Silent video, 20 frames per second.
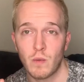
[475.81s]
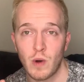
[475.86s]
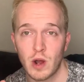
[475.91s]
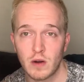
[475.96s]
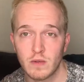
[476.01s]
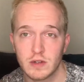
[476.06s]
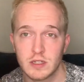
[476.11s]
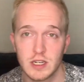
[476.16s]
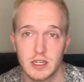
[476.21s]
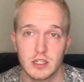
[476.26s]

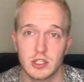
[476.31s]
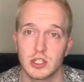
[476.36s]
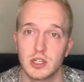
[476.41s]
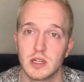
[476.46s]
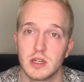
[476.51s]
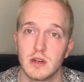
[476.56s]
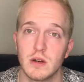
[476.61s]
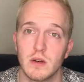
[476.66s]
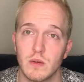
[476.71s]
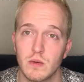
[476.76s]
water
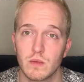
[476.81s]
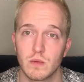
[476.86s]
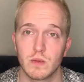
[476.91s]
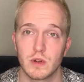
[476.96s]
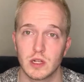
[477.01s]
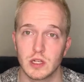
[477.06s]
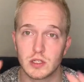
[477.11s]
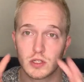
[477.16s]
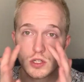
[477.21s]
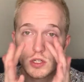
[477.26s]
retention,
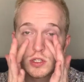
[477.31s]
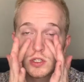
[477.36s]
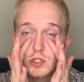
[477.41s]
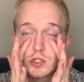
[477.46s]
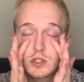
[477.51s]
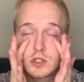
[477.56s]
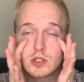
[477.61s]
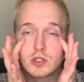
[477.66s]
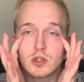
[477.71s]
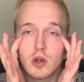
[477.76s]
really is
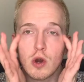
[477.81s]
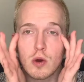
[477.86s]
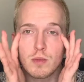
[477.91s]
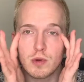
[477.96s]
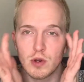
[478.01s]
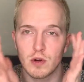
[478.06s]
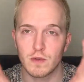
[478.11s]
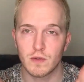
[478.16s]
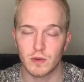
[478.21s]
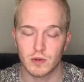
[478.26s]
just so
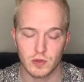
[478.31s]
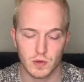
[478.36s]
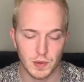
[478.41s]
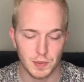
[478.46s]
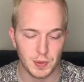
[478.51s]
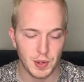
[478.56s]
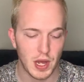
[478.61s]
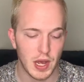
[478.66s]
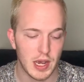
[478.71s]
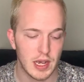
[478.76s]
beautiful to
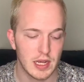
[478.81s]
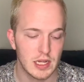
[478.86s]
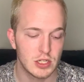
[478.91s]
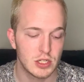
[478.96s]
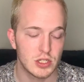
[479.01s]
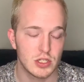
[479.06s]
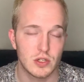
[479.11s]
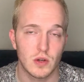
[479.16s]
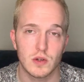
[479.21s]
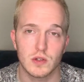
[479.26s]
apply. It
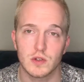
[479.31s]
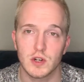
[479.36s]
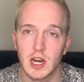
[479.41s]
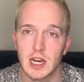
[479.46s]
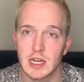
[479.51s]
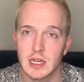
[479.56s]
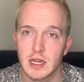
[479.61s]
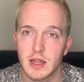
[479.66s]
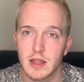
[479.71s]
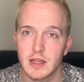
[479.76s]
just soaks
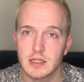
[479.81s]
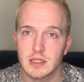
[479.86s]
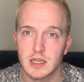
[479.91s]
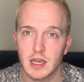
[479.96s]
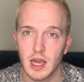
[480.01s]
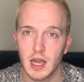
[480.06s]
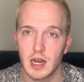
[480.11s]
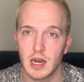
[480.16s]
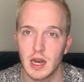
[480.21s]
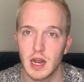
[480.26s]
right into the
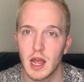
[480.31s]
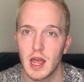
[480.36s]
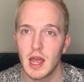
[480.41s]
skin